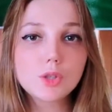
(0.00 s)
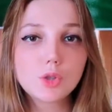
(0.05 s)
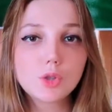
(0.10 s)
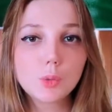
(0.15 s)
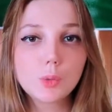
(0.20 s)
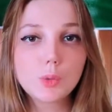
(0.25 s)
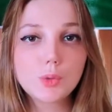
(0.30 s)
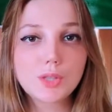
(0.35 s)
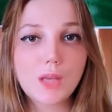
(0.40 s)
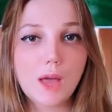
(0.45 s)

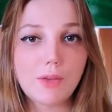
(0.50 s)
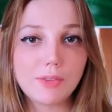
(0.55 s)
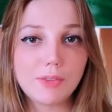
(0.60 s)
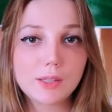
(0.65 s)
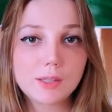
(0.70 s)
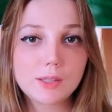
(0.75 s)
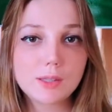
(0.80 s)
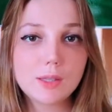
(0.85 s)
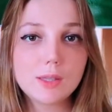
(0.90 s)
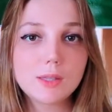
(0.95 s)
two
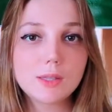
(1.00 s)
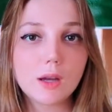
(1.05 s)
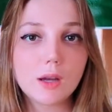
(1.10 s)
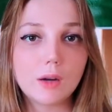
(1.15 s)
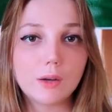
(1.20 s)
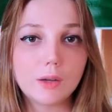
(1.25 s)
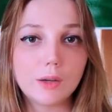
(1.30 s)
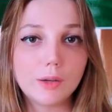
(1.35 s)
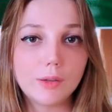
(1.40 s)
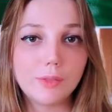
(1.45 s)
suffixes
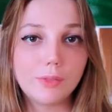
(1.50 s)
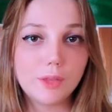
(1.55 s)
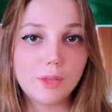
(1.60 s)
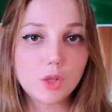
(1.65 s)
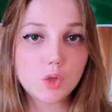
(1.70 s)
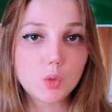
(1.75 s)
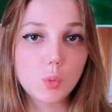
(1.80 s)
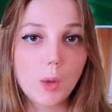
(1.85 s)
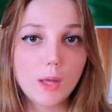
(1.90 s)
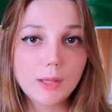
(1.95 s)
are
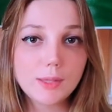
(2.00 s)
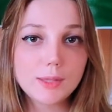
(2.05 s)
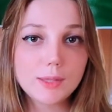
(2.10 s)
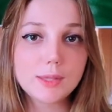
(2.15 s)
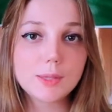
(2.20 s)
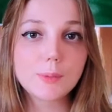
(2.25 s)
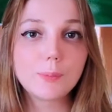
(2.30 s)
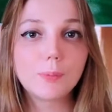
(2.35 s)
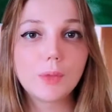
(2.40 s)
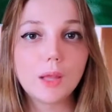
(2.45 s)
these
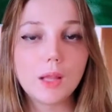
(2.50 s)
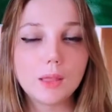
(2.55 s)
ones,